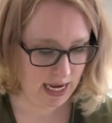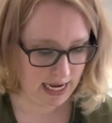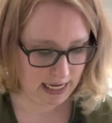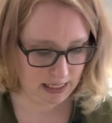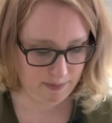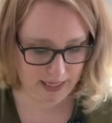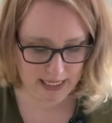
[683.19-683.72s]

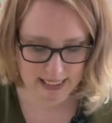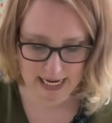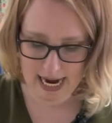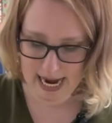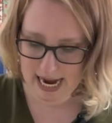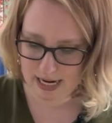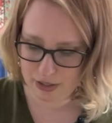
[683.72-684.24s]
is because
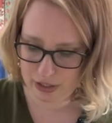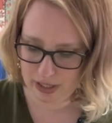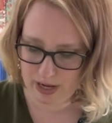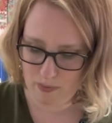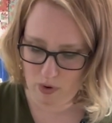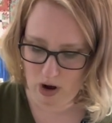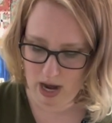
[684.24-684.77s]
I
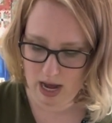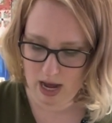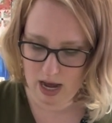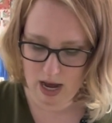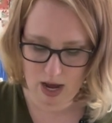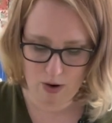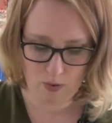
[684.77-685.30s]
actually want
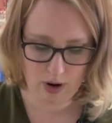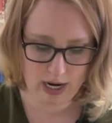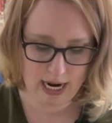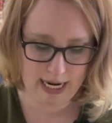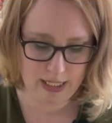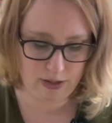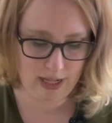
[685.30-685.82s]
an
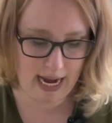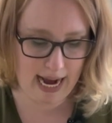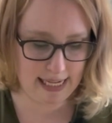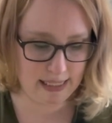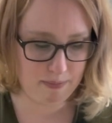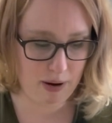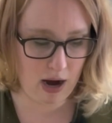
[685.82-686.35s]
organizer that
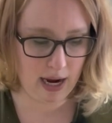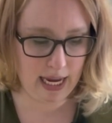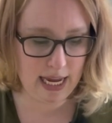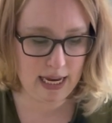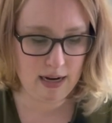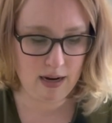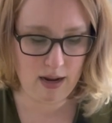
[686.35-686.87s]
has a
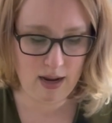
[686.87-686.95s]
pocket